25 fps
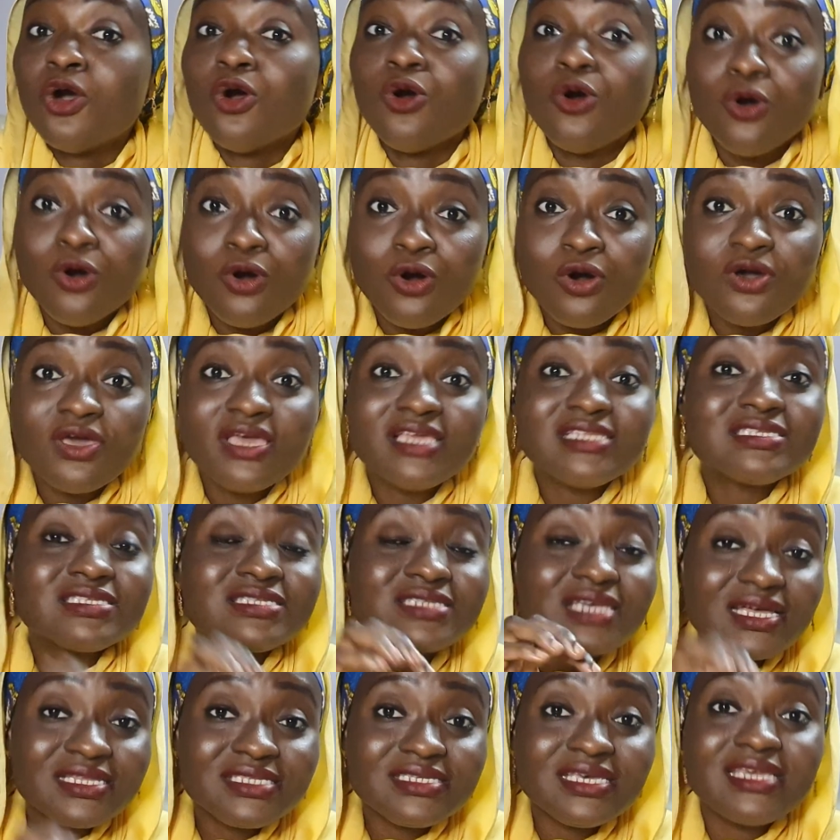or it
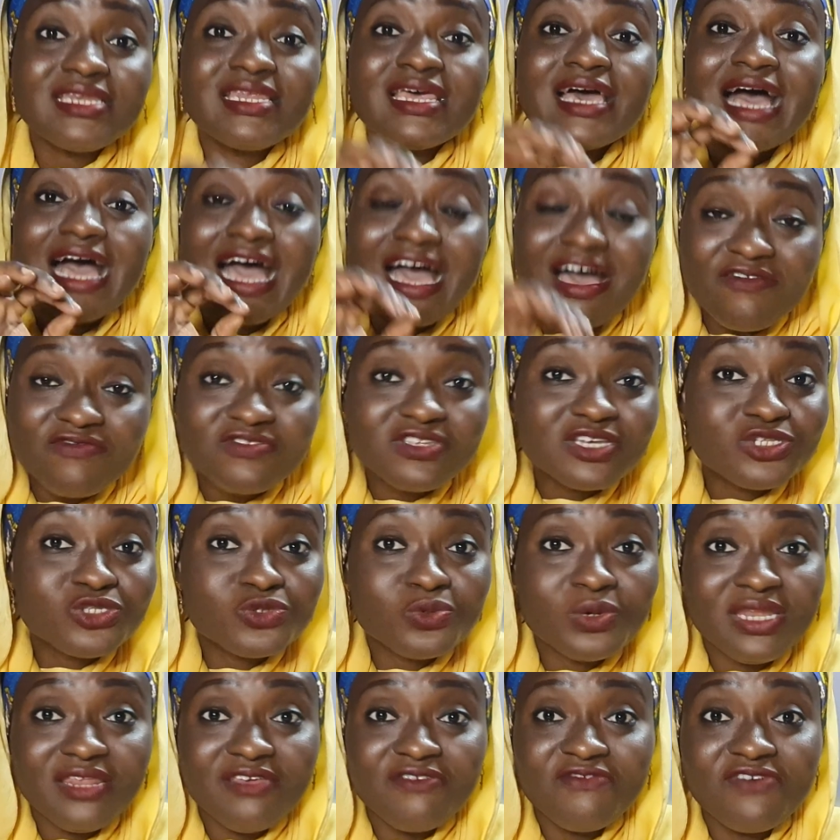started after
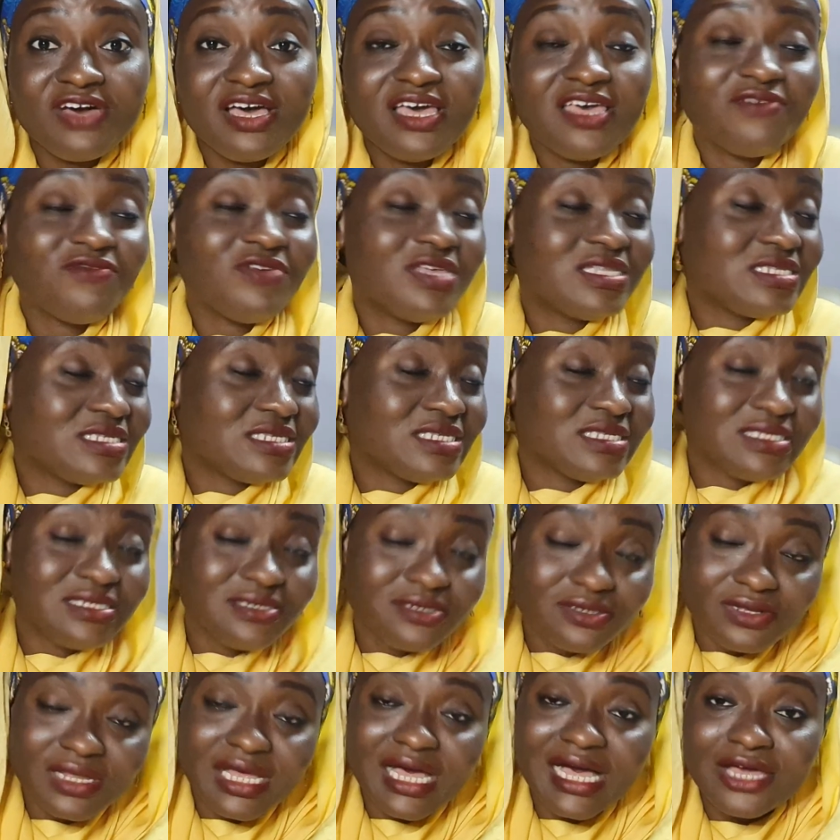25, it is
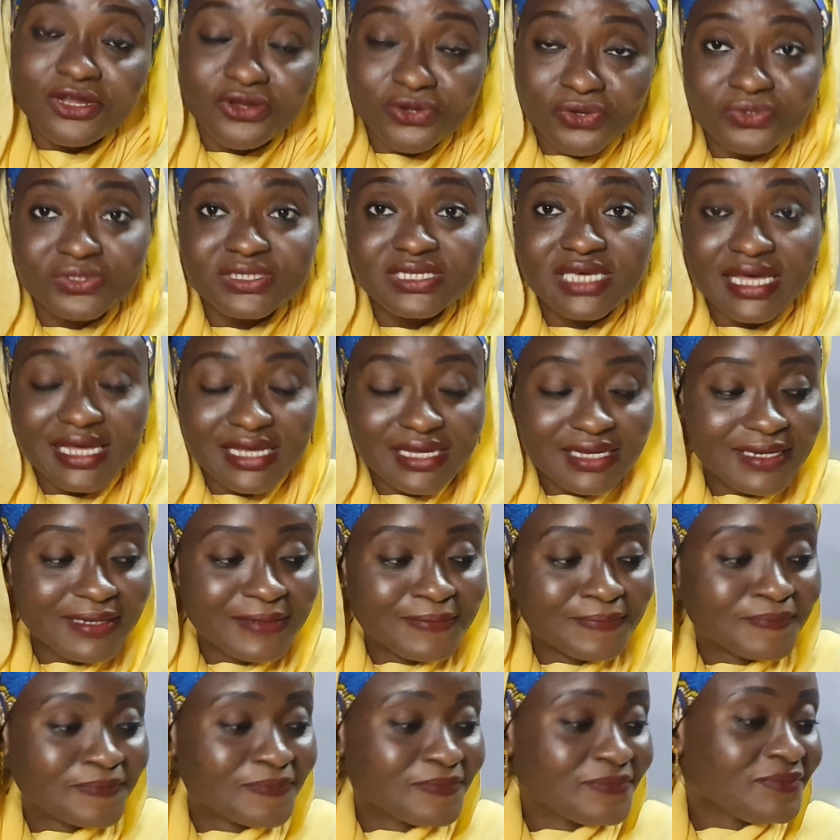still adult acne.
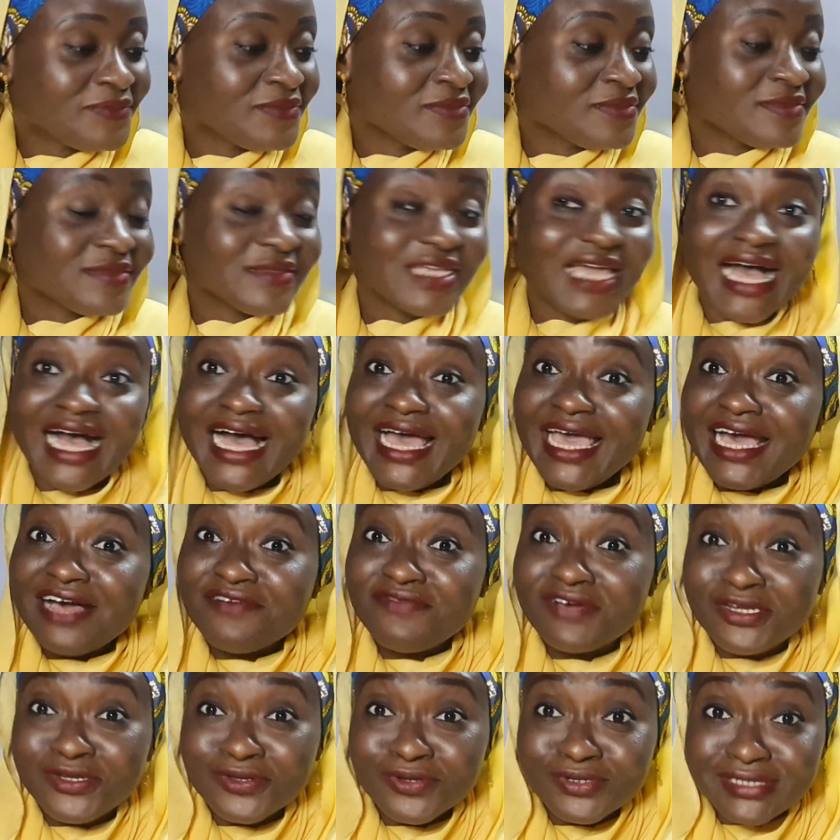I
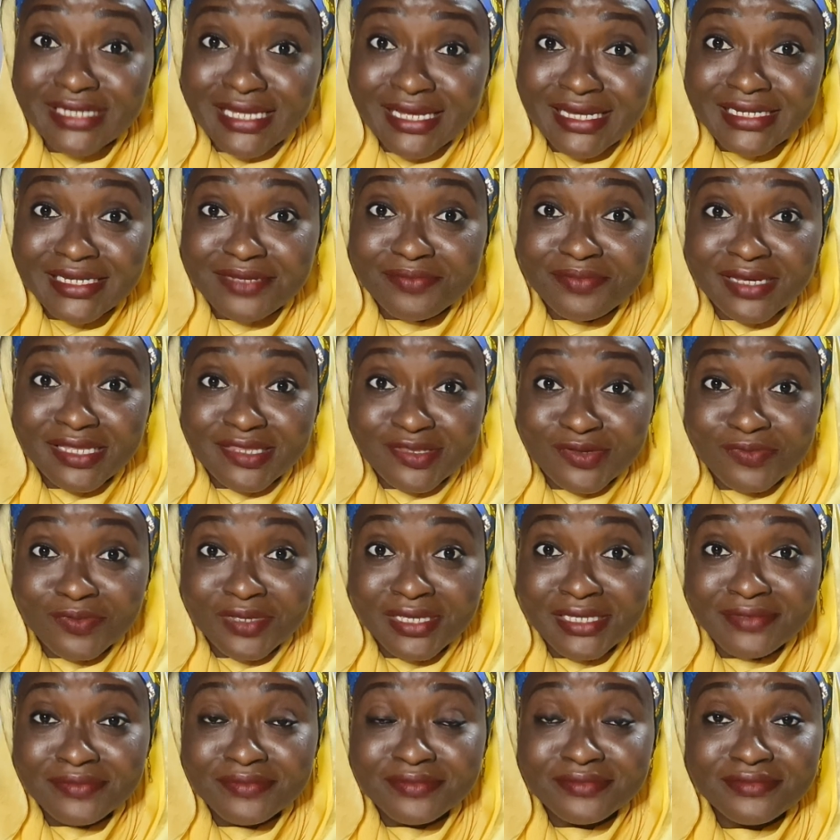have adult acne, by the
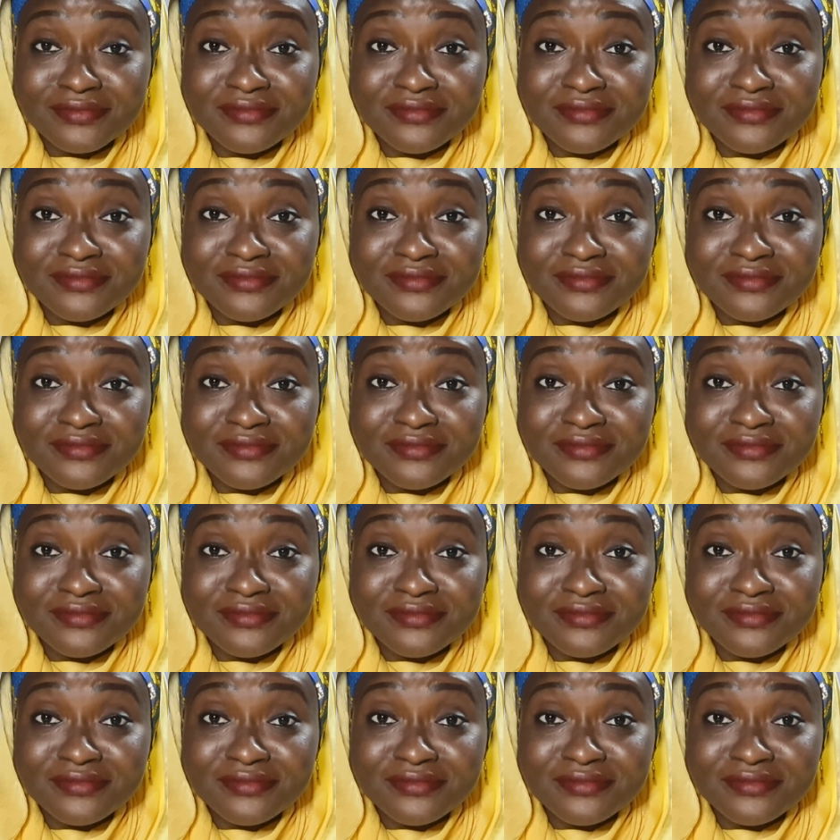way.